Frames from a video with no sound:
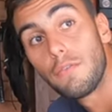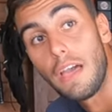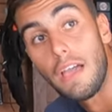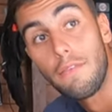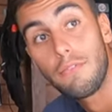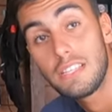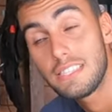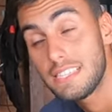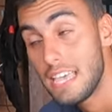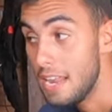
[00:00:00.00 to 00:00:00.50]
For
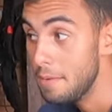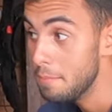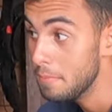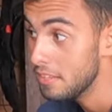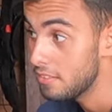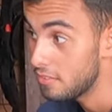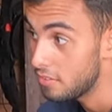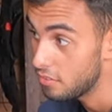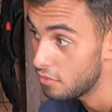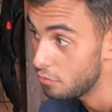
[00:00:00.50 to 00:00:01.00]
every 10
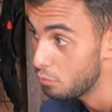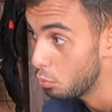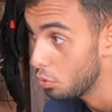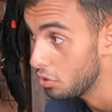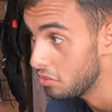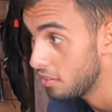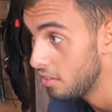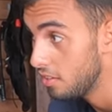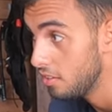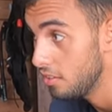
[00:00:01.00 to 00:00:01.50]
meters of
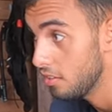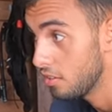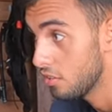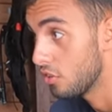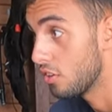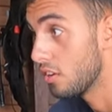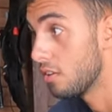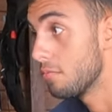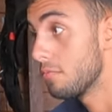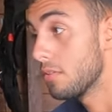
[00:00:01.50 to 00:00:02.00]
water,
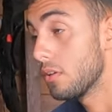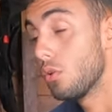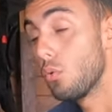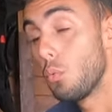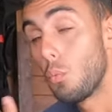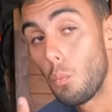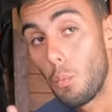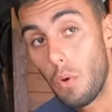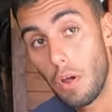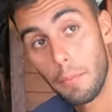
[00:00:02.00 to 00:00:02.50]
you're going to feel
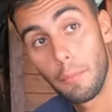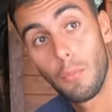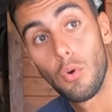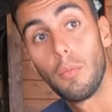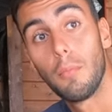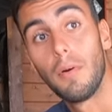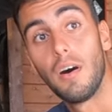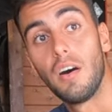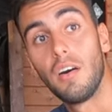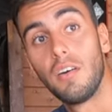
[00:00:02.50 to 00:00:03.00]
1
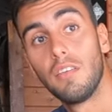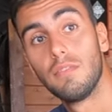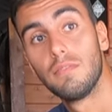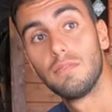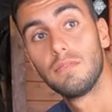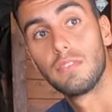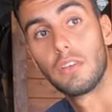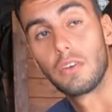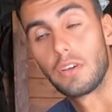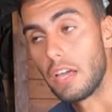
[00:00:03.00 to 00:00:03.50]
more bar,
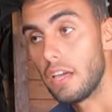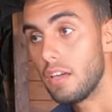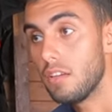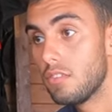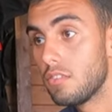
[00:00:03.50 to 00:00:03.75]
okay?